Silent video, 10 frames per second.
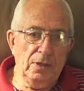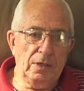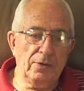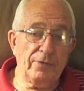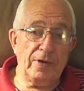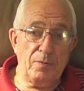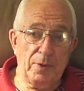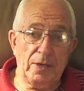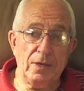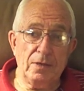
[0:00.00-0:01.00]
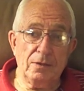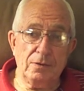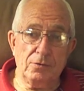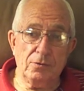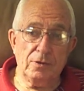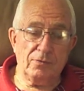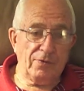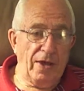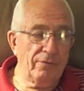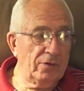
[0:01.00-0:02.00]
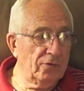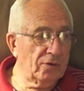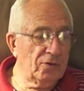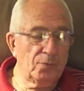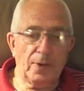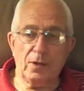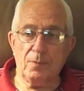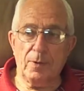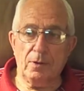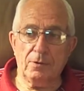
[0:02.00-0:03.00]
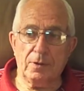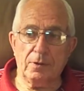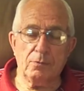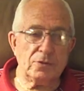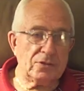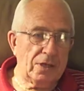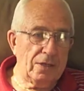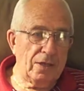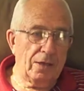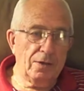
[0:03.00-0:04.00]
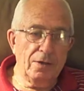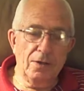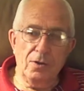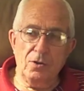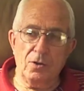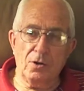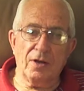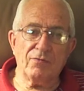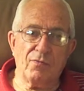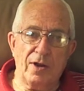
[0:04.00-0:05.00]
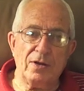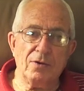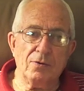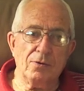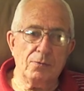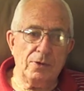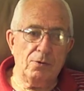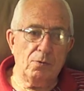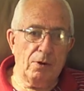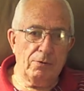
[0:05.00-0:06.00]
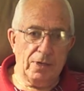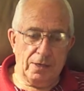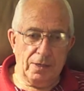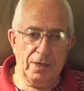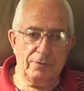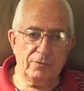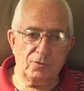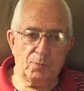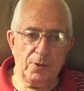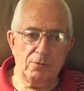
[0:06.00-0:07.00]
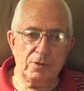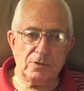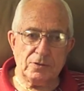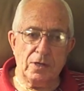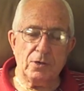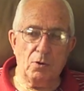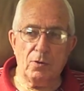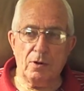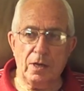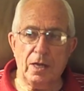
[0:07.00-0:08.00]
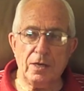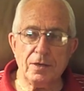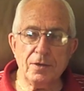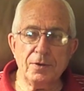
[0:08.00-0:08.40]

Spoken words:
And if anybody during the 5 years I spent in the military would say that you're not frightened when you are in that kind of experience, I know they're lying.